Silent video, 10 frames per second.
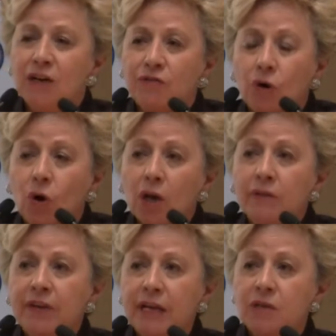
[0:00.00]
for all
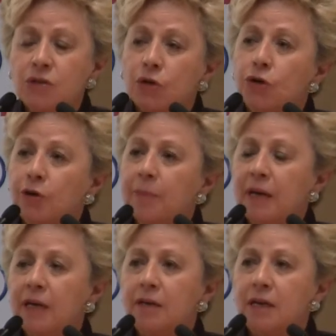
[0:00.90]
of his
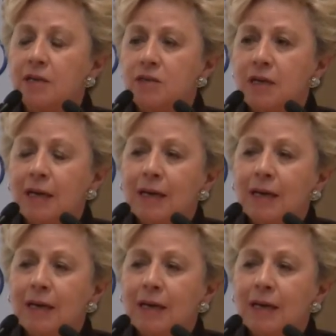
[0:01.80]
Europeanness,